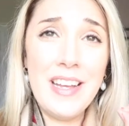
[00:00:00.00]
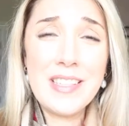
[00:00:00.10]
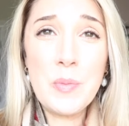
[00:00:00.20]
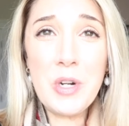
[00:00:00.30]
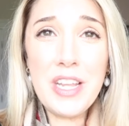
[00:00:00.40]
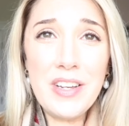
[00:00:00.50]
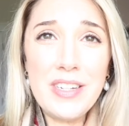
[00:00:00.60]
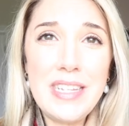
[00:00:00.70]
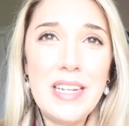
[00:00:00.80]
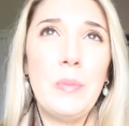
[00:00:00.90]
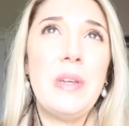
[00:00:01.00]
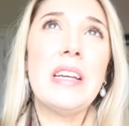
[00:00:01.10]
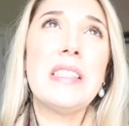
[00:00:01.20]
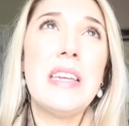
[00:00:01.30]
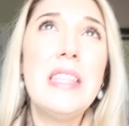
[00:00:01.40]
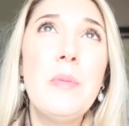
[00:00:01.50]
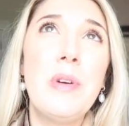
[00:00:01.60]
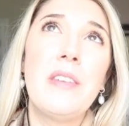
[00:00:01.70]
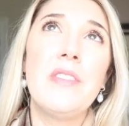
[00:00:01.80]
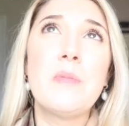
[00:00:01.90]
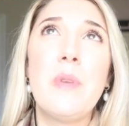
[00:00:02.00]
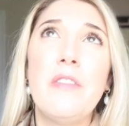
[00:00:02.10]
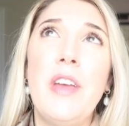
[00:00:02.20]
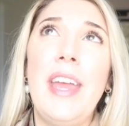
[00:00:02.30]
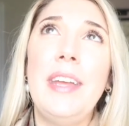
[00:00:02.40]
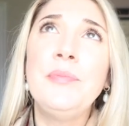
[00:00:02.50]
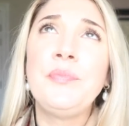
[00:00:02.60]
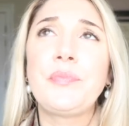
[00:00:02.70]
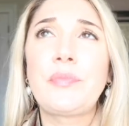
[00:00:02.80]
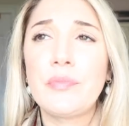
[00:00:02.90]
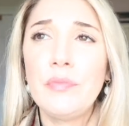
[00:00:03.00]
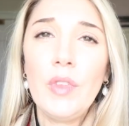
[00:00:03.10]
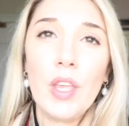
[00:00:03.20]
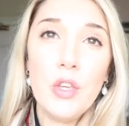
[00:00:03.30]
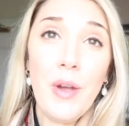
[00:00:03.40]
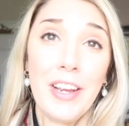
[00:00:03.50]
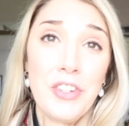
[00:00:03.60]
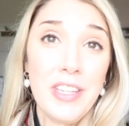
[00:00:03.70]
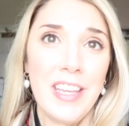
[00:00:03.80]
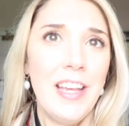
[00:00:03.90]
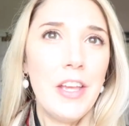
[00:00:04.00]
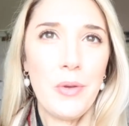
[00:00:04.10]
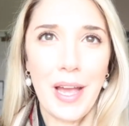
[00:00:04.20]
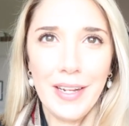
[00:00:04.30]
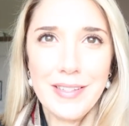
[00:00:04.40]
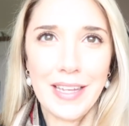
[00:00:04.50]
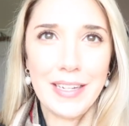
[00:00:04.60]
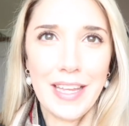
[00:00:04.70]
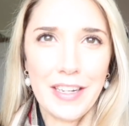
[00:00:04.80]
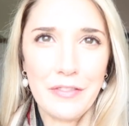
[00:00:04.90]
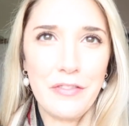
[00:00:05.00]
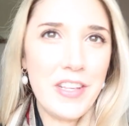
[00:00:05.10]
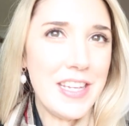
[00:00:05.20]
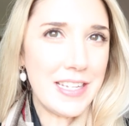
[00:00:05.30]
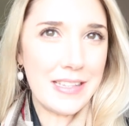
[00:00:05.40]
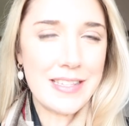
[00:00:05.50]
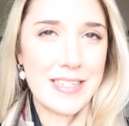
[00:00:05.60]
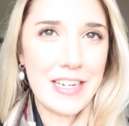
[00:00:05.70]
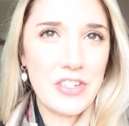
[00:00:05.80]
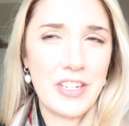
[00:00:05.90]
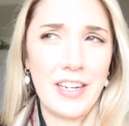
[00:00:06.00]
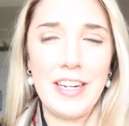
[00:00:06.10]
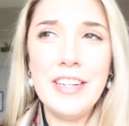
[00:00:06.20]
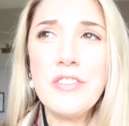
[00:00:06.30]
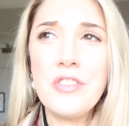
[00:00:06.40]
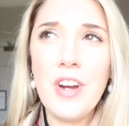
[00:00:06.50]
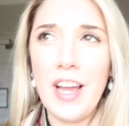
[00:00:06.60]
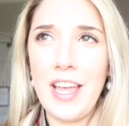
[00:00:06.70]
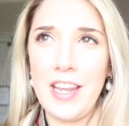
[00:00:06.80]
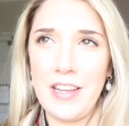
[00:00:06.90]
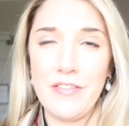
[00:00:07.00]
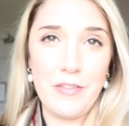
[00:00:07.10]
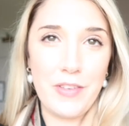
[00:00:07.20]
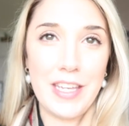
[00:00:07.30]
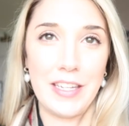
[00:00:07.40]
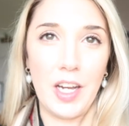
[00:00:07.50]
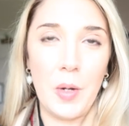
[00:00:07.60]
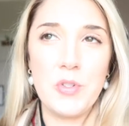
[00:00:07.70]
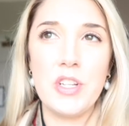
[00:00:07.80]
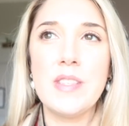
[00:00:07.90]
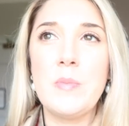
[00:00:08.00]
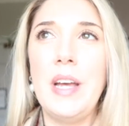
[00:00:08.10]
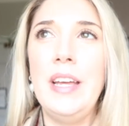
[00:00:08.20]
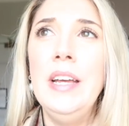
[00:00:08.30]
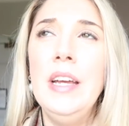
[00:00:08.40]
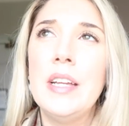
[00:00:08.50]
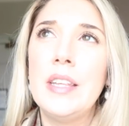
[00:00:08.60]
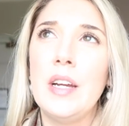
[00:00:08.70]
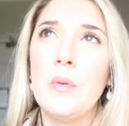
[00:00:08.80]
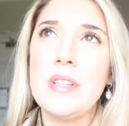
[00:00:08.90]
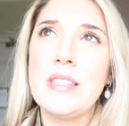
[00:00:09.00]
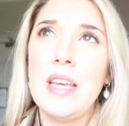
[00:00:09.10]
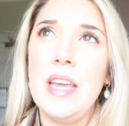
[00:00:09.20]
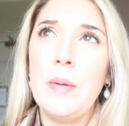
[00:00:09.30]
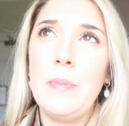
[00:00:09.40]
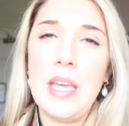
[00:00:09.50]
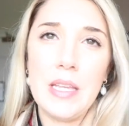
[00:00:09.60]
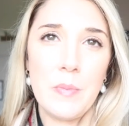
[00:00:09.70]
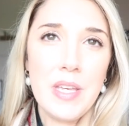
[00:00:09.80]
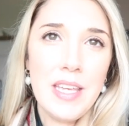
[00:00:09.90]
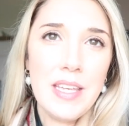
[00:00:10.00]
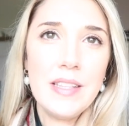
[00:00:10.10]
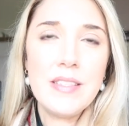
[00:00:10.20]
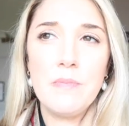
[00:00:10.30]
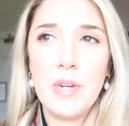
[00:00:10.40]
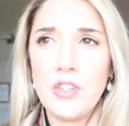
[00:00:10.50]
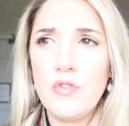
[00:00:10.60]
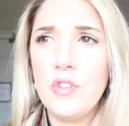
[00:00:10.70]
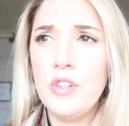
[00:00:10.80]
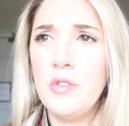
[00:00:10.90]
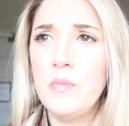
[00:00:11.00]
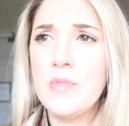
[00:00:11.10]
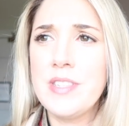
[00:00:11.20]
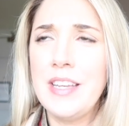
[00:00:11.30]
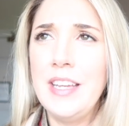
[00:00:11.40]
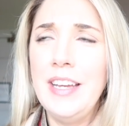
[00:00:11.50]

it's a pretty good deal, because in the breakfast buffet, you actually, you had a dedicated vegan station. I didn't try any of the vegan options, but there was like baked beans, mushrooms,